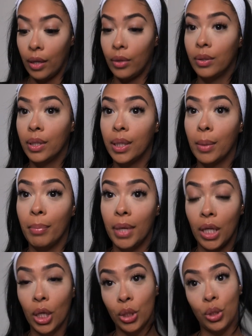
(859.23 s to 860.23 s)
don't let it
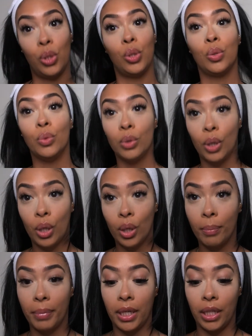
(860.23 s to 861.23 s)
bake too long,
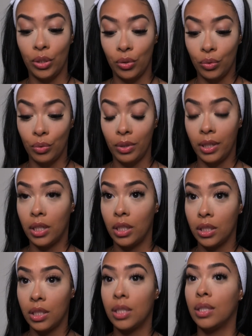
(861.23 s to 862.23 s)
but I do let it
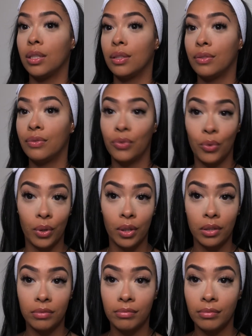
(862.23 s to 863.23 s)
sit for
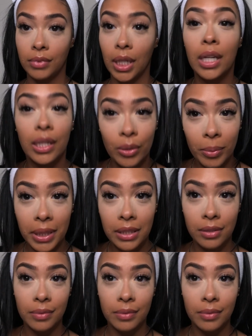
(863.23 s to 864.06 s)
a little bit.